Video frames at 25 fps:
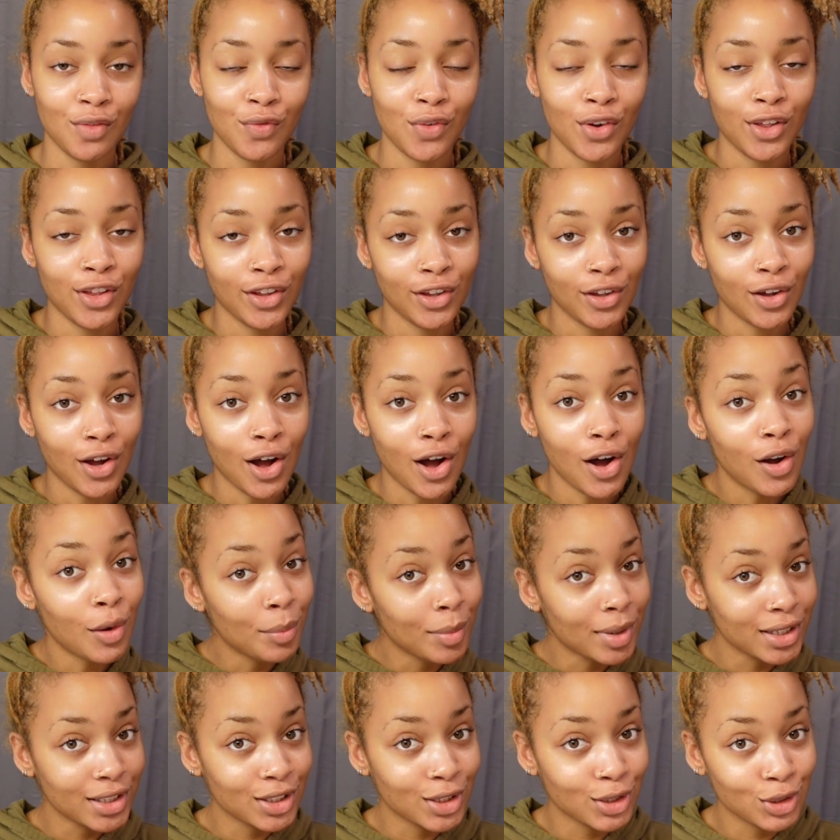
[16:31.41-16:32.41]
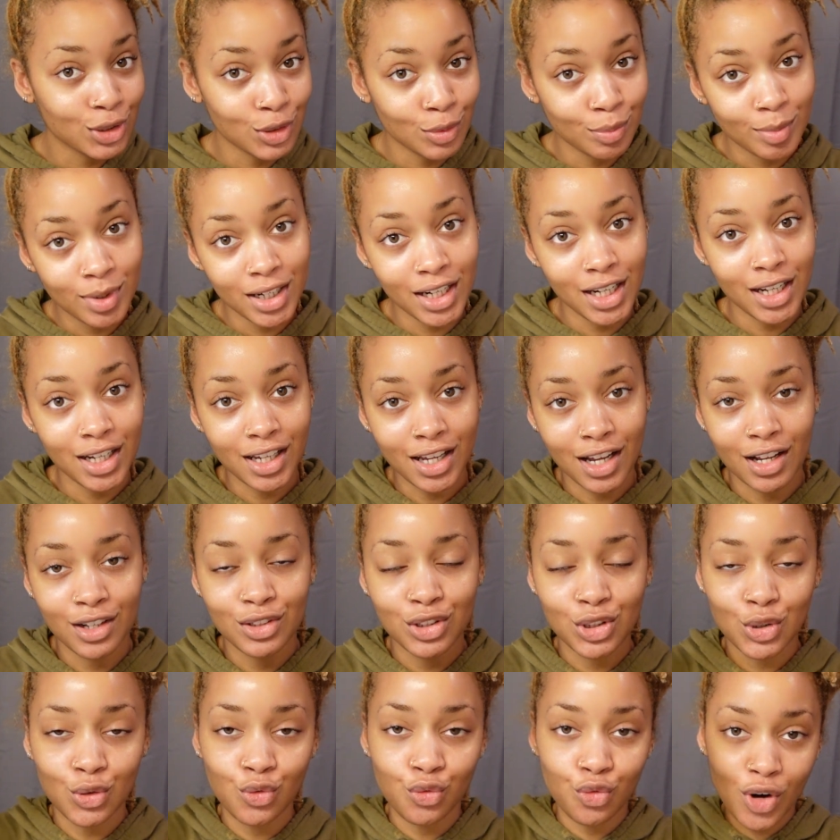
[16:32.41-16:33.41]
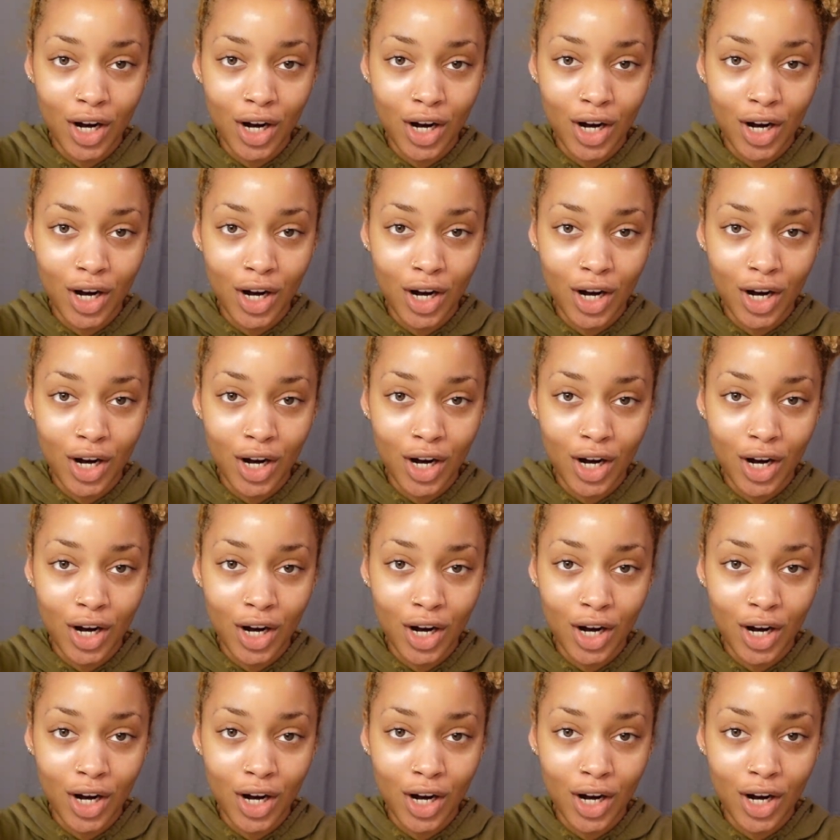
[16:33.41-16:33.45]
Follow all my social media accounts